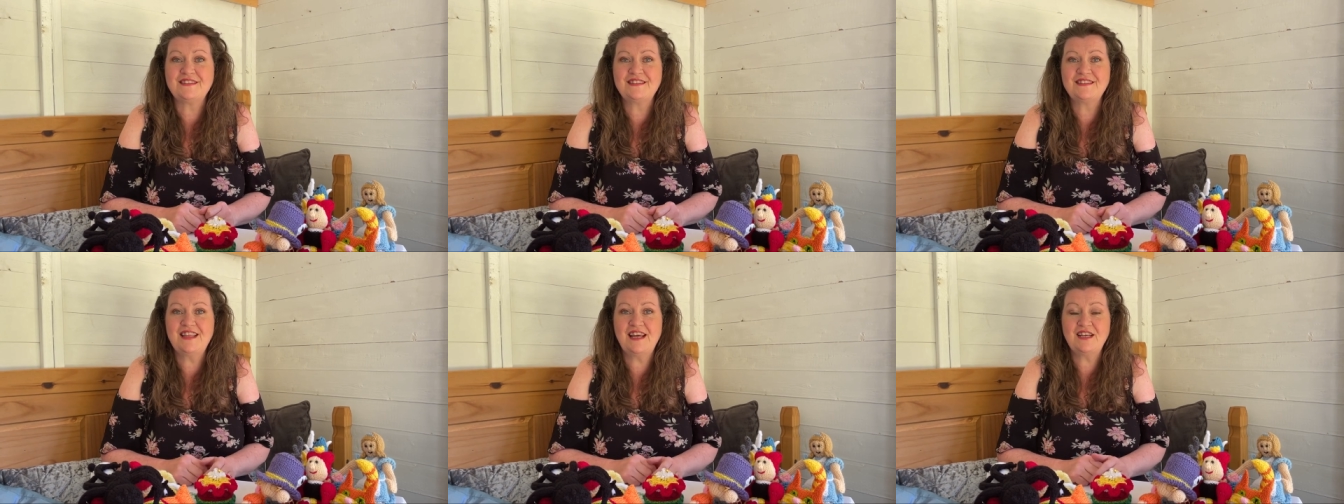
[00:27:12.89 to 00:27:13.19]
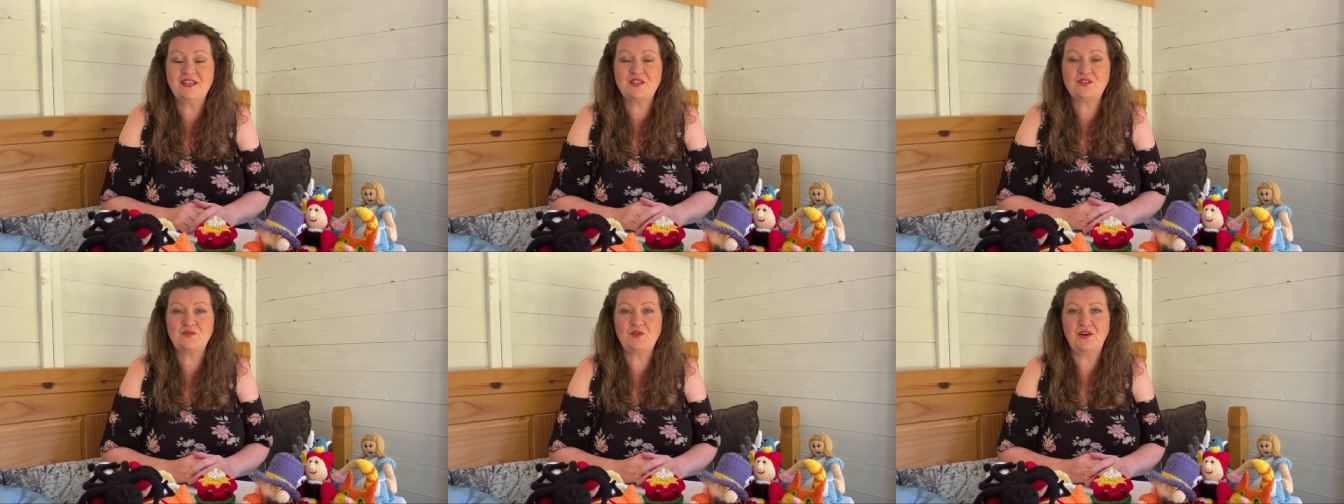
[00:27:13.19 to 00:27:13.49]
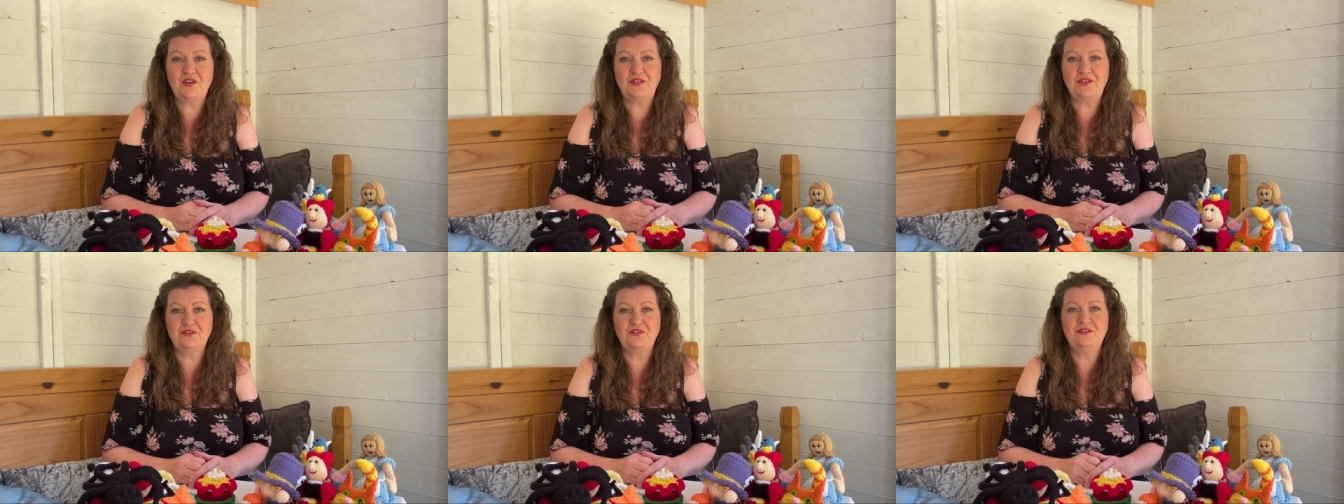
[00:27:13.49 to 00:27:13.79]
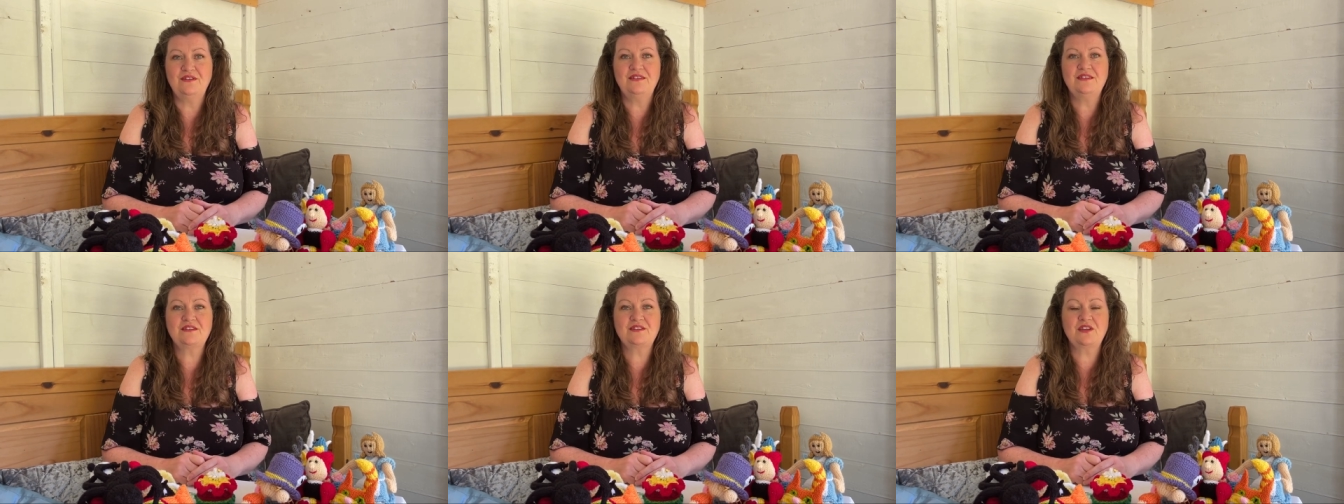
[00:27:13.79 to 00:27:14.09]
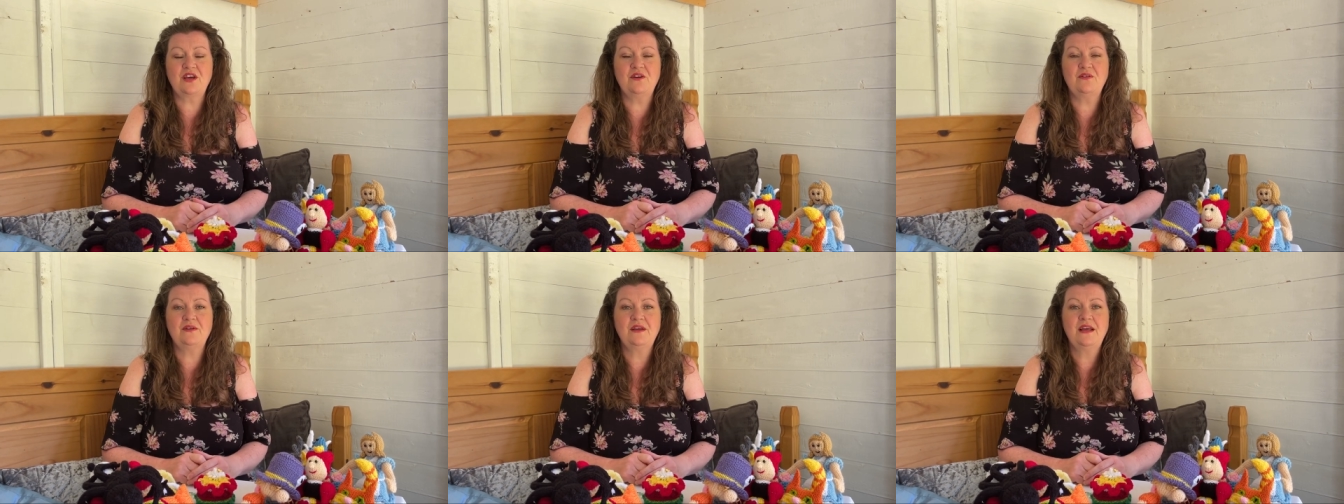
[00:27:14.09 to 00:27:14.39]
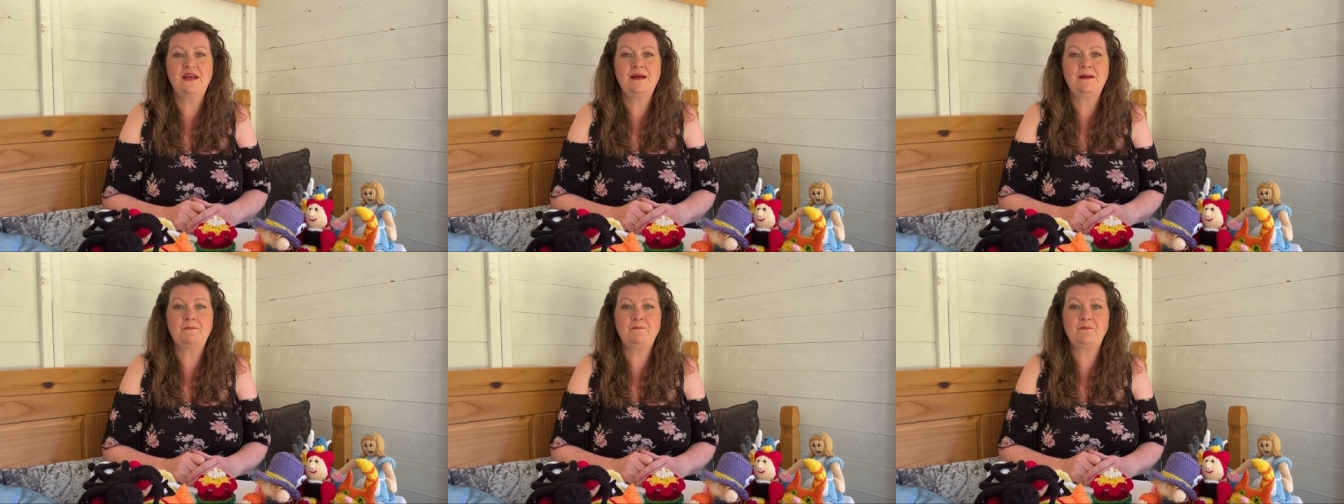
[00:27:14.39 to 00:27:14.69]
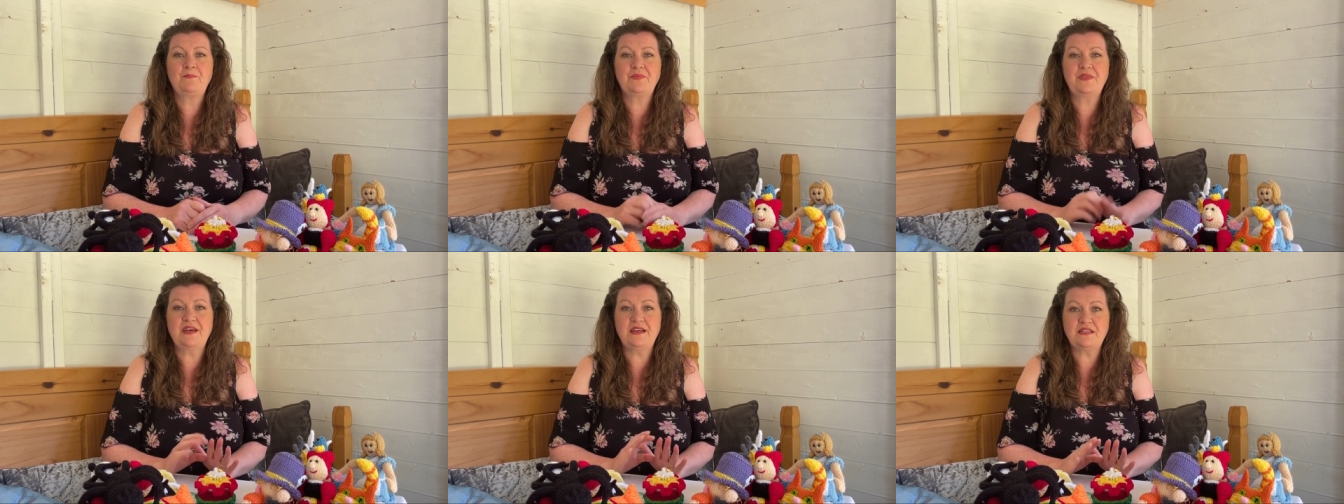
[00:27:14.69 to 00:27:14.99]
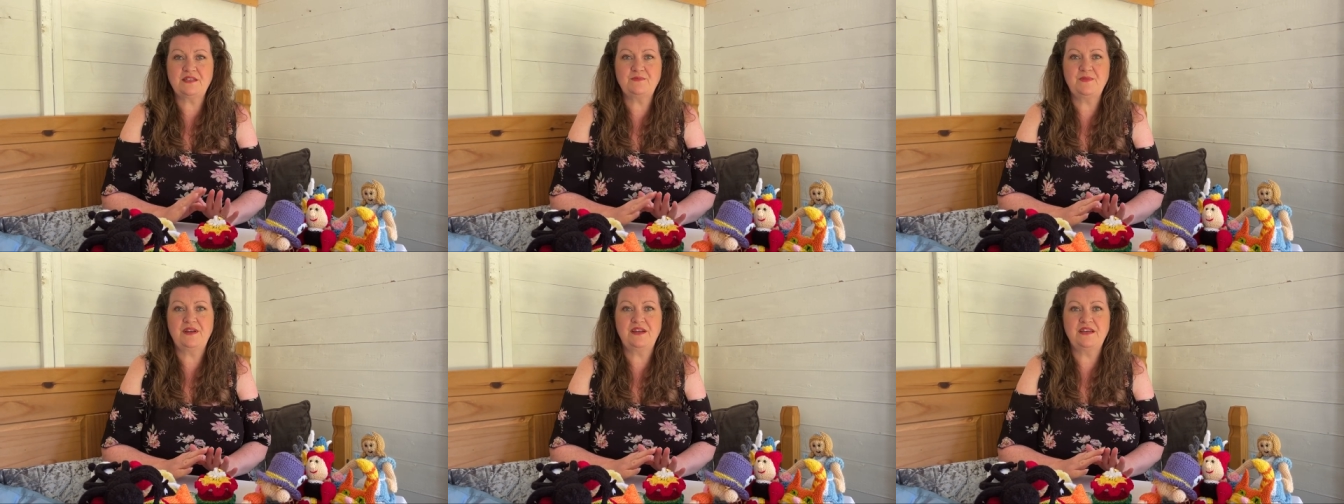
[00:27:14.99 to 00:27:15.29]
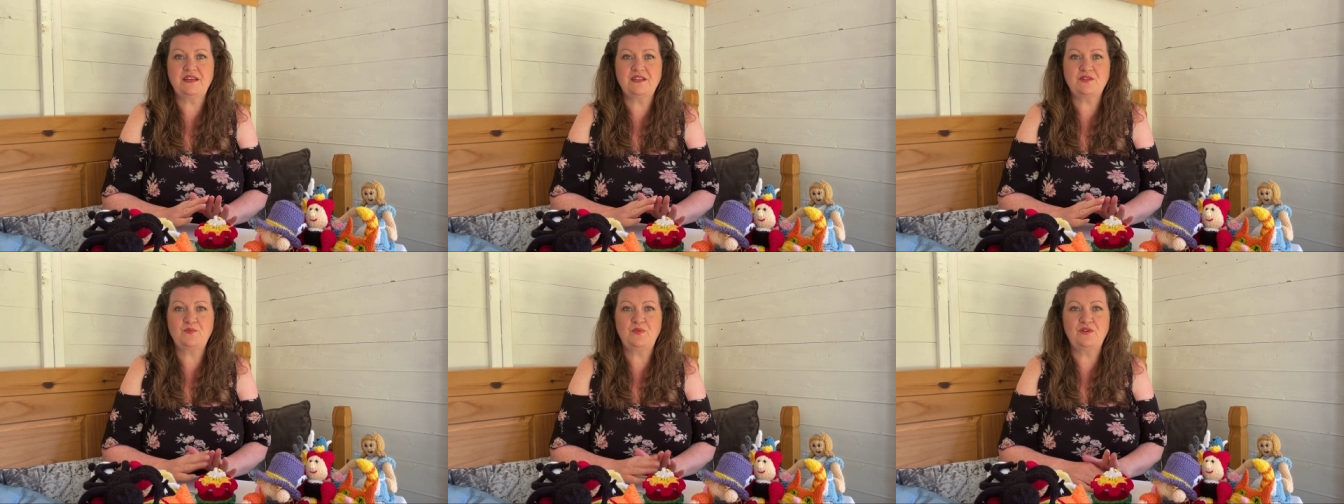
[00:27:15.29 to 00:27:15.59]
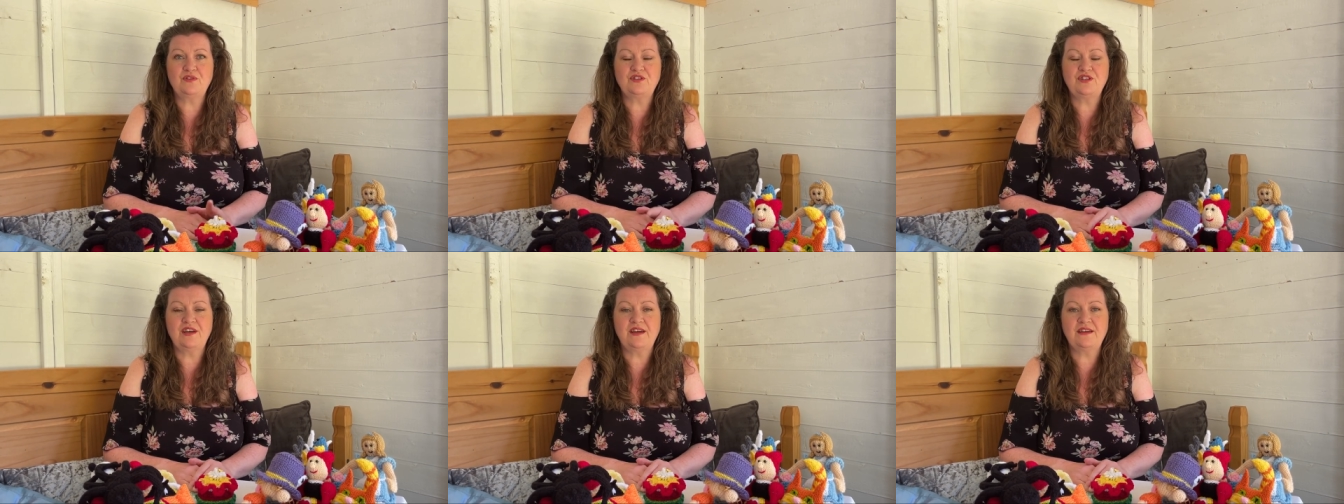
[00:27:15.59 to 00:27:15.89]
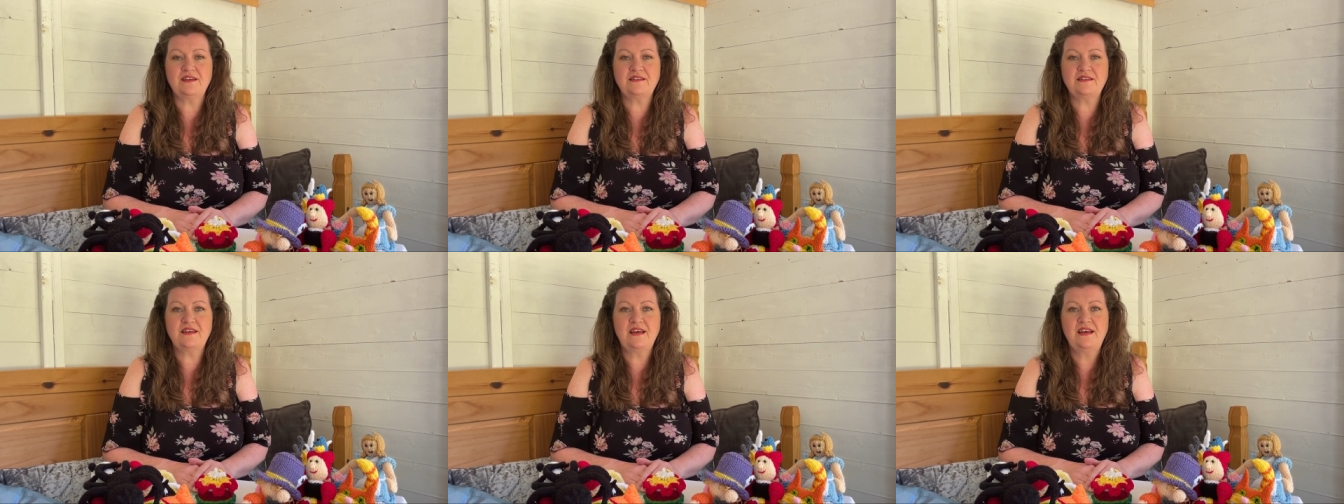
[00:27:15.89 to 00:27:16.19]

That's what I thought. So that's my next project.